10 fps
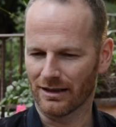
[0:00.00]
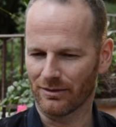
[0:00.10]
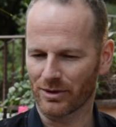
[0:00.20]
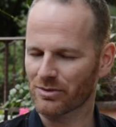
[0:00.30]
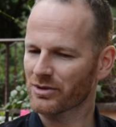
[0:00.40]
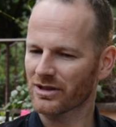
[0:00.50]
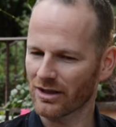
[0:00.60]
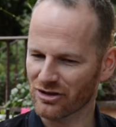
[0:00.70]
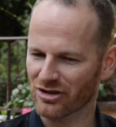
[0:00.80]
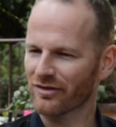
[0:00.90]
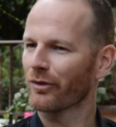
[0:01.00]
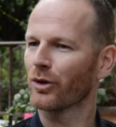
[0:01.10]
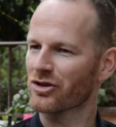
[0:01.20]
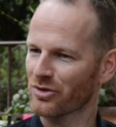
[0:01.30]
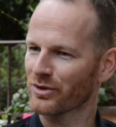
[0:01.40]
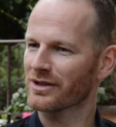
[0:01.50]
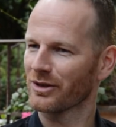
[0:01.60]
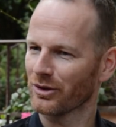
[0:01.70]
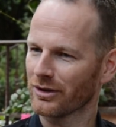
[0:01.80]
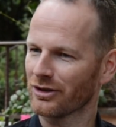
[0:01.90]
which was not just virtuous,
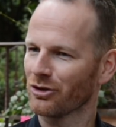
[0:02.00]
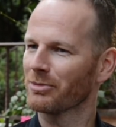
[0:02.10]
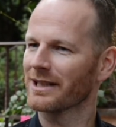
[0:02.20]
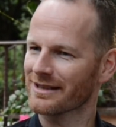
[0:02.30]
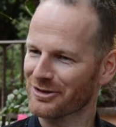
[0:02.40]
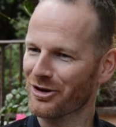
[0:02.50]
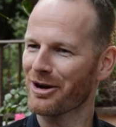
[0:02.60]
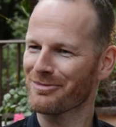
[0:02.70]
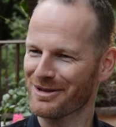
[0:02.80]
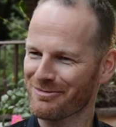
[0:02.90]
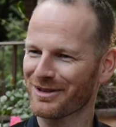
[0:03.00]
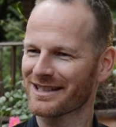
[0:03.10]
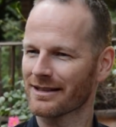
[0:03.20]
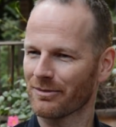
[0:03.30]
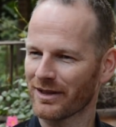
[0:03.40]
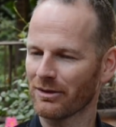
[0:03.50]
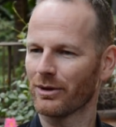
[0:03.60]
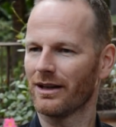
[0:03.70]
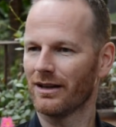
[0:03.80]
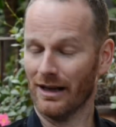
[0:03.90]
good humanist drama, but something
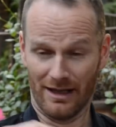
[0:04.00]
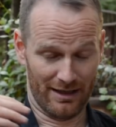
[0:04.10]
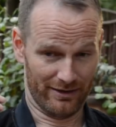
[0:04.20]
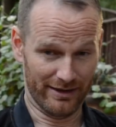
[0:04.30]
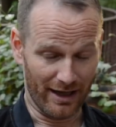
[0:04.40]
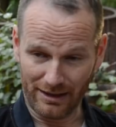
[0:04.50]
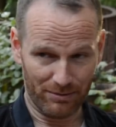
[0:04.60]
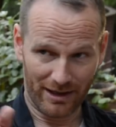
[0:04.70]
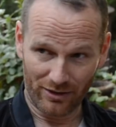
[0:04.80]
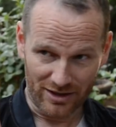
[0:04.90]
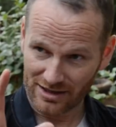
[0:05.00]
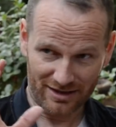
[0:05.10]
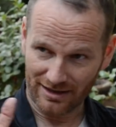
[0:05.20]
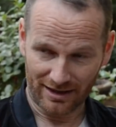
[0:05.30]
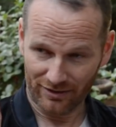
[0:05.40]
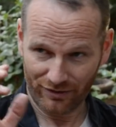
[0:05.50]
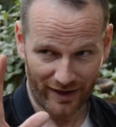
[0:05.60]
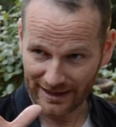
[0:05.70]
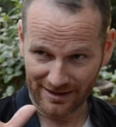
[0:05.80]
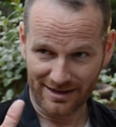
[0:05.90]
where nightmarish kind of
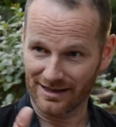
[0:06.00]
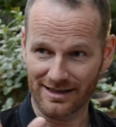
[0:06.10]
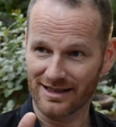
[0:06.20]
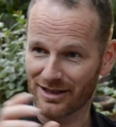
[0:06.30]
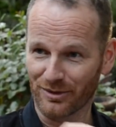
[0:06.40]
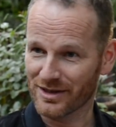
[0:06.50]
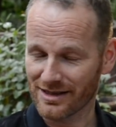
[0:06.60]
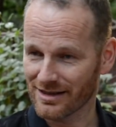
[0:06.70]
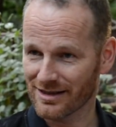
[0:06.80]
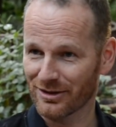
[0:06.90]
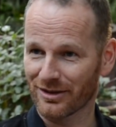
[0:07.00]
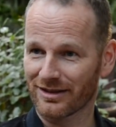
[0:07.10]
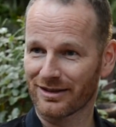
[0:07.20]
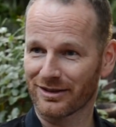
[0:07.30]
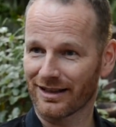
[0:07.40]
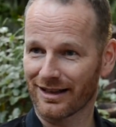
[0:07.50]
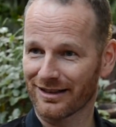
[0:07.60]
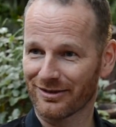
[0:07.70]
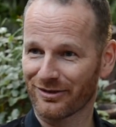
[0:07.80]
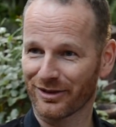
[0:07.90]
fantasy sequences could kind
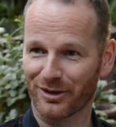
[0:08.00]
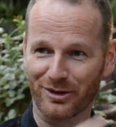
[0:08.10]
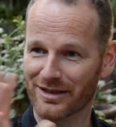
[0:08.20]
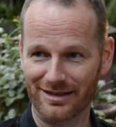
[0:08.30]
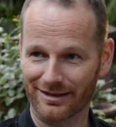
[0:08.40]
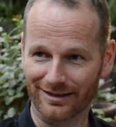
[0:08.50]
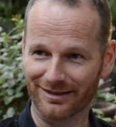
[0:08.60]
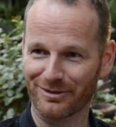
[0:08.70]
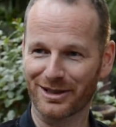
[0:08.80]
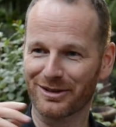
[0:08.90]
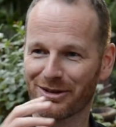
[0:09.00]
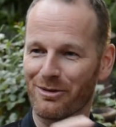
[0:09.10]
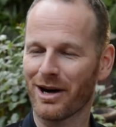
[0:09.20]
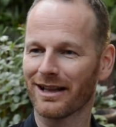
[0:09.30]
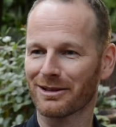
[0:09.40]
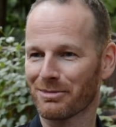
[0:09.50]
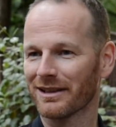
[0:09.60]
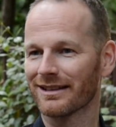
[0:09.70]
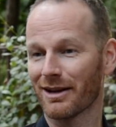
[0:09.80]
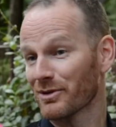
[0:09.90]
of flourish, and we could go wild a
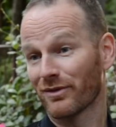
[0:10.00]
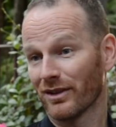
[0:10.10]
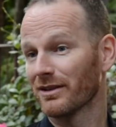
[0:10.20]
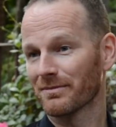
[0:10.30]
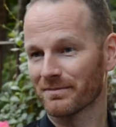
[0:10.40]
bit. That was fun.